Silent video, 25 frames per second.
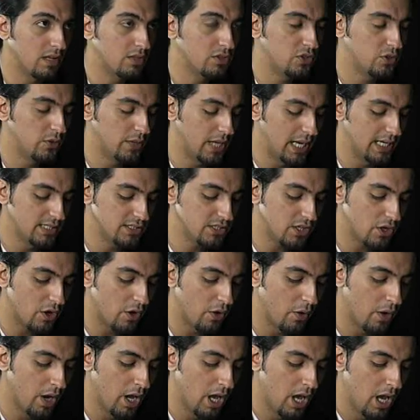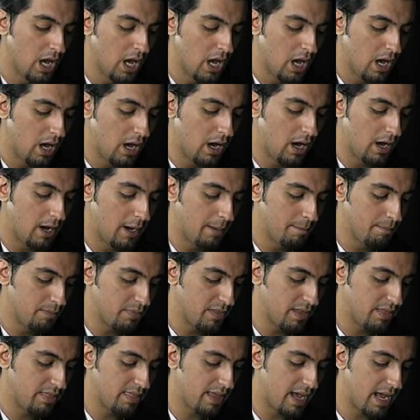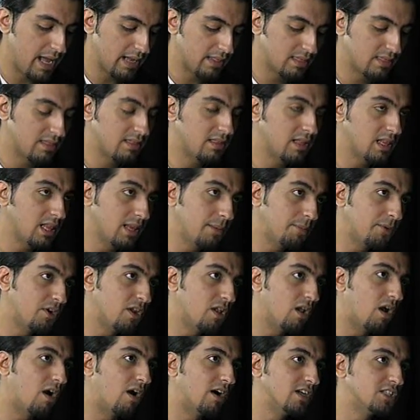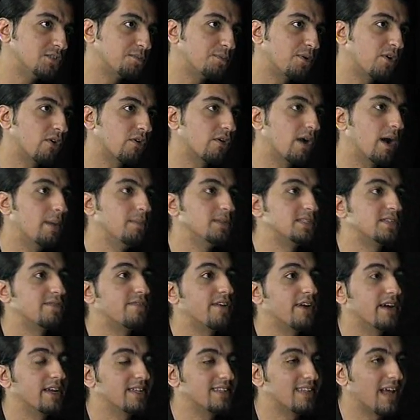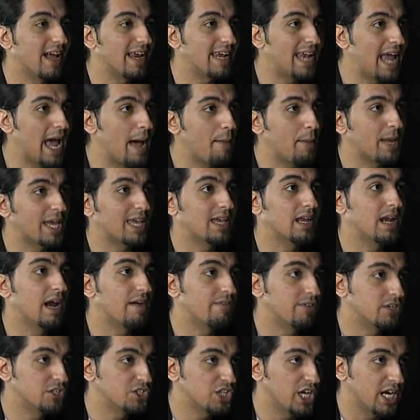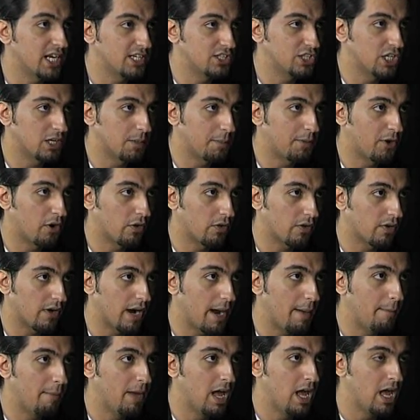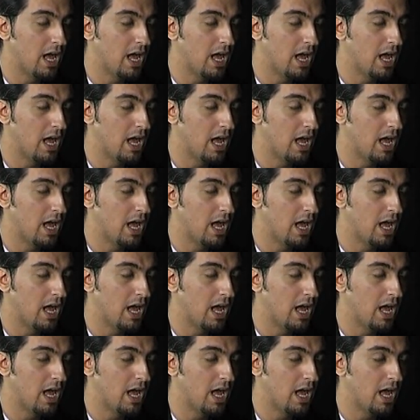2 days ago, that the liberal arts program is a very dynamic and ever-changing program.